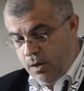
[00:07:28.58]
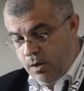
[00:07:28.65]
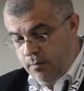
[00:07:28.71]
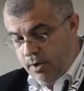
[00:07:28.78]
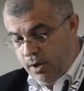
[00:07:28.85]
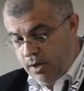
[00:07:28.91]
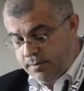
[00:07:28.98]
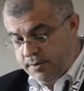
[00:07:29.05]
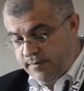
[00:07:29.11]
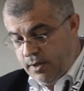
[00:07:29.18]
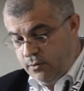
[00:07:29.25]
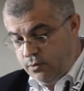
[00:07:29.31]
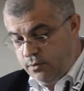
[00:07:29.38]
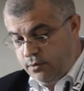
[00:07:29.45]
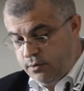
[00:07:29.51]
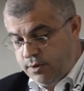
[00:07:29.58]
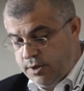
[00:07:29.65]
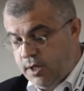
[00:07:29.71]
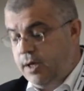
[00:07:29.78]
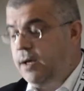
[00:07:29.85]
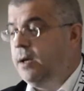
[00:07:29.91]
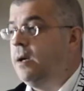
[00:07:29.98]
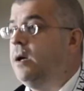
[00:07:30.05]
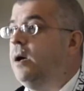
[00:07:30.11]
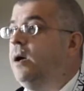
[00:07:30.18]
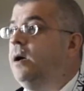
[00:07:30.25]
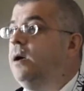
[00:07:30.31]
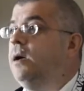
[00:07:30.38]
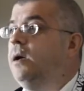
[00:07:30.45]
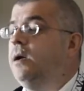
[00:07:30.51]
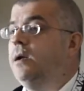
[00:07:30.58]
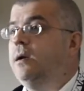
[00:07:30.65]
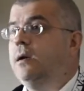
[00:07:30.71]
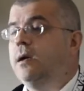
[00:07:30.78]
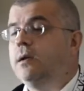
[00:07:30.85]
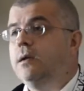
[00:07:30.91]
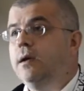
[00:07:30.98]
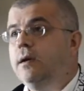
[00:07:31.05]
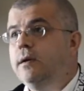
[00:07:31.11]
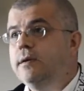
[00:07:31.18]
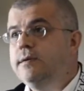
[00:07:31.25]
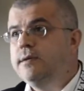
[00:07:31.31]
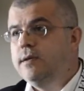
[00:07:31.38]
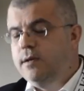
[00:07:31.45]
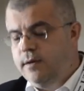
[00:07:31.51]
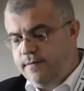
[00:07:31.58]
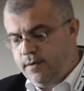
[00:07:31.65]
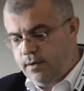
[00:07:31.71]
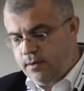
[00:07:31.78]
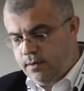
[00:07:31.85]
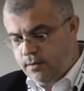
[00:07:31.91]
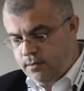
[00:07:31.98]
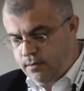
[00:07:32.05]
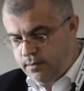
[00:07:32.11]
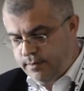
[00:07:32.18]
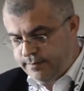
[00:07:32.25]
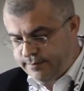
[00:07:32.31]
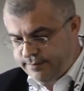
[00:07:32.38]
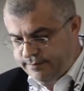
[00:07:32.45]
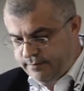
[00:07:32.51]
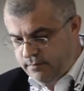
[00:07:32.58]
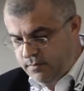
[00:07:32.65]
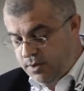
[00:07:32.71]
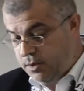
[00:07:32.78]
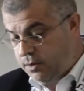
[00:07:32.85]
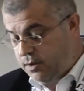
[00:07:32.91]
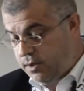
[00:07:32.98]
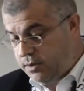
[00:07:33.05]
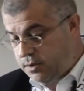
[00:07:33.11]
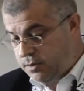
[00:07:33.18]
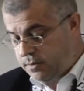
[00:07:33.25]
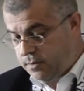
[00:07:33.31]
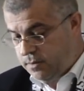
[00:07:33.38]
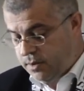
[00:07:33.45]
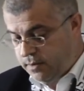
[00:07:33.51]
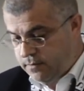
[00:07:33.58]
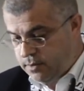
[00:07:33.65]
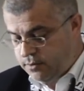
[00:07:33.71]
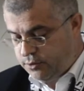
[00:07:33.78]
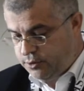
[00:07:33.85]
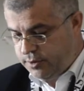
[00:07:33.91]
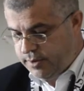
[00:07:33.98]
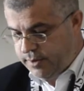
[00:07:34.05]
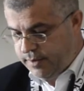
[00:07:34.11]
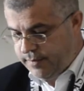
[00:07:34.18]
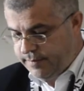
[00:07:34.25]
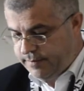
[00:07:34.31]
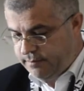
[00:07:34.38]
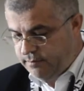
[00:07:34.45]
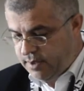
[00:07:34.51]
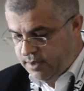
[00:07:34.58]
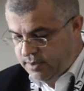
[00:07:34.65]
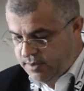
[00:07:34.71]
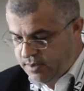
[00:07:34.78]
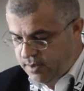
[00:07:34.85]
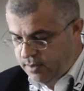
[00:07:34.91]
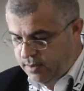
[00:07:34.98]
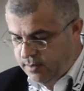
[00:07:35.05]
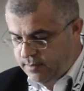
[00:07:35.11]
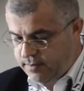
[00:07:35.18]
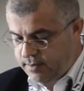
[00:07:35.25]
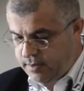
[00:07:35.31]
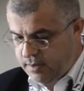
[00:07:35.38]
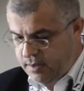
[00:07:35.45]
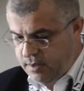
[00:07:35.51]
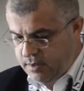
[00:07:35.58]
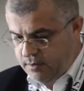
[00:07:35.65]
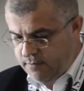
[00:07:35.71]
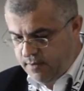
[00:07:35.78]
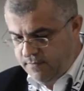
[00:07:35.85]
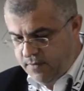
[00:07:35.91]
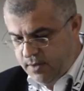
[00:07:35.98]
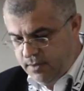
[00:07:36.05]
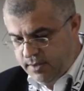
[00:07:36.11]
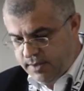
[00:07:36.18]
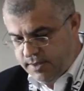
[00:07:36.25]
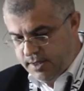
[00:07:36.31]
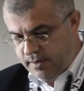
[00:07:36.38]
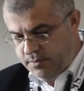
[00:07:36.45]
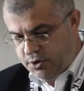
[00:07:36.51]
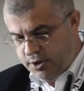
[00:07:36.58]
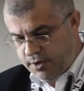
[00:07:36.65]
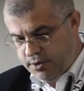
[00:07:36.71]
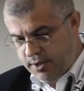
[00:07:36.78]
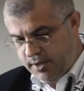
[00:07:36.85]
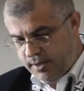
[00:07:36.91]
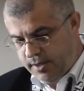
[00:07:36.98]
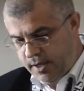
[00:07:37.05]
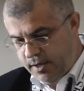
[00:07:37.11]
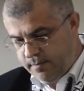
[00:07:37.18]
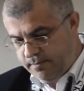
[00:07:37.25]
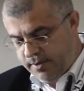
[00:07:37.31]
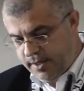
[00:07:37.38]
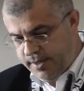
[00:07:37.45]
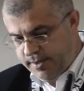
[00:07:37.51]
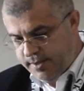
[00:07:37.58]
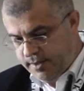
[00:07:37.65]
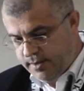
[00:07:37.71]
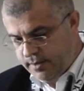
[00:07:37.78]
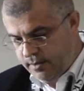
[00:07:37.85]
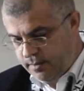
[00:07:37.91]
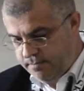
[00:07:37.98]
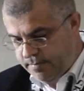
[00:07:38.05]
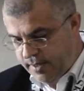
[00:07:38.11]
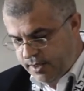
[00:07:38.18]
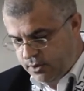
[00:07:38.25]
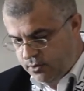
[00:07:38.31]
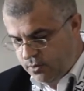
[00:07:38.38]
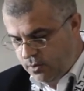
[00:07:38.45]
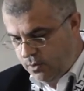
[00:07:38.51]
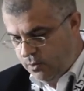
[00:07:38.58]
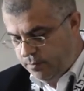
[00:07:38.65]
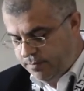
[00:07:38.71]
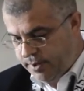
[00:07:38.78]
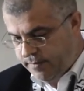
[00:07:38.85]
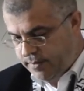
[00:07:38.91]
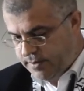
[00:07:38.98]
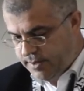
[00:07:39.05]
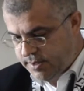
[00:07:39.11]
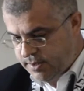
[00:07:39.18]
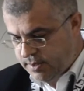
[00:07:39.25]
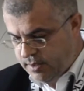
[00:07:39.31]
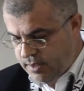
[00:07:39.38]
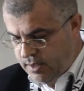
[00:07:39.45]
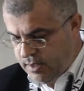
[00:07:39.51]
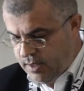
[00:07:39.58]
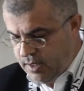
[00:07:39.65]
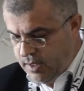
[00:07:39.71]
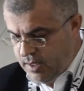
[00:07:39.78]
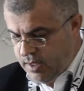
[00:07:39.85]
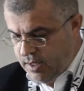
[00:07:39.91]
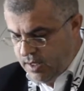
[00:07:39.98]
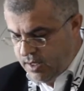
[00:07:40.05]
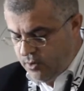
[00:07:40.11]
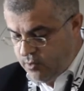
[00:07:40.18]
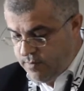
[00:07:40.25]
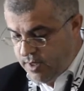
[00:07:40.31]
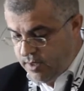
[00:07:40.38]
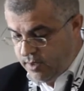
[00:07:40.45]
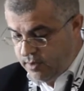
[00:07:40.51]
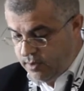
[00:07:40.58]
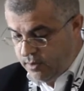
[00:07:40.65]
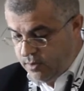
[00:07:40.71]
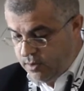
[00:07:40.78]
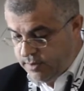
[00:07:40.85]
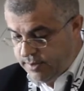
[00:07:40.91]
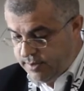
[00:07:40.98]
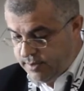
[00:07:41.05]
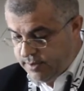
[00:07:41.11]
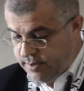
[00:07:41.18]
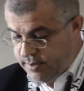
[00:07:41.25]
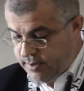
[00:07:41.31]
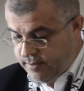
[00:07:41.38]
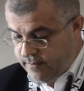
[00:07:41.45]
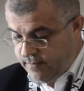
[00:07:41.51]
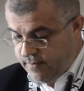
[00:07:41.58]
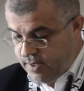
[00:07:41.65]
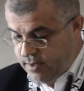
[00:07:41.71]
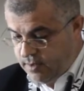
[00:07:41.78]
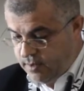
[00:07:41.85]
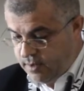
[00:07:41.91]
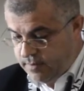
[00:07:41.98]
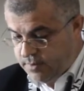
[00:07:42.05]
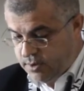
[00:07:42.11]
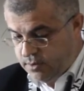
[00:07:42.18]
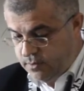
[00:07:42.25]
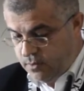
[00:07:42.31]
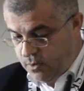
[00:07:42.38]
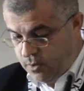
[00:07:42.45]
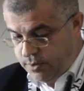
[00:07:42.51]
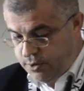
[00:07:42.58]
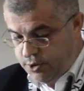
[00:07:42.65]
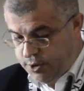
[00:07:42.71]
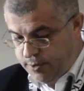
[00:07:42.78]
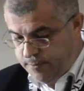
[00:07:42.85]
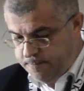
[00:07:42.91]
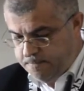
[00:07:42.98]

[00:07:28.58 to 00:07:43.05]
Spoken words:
Perhaps we could say nothing significant, nothing so revolutionary, but still, we feel that some change had taken place compared to all previous ecumenical councils when it comes to Origen.